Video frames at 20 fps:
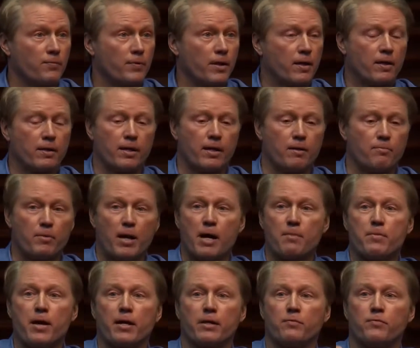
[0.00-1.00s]
And, and in my
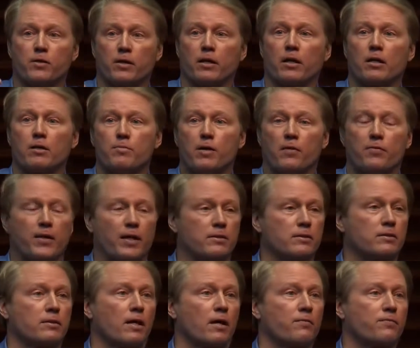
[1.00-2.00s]
mind, if you care about that
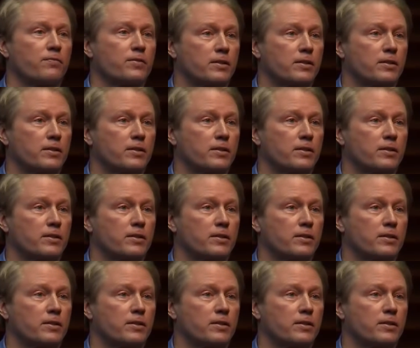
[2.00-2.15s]
stuff,